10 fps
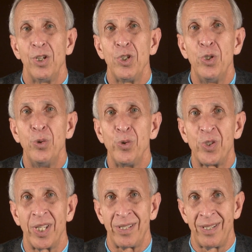use
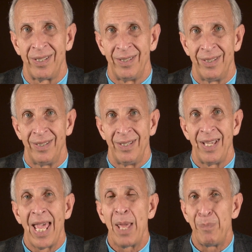it,
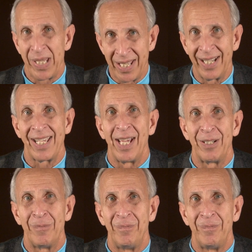and begin again.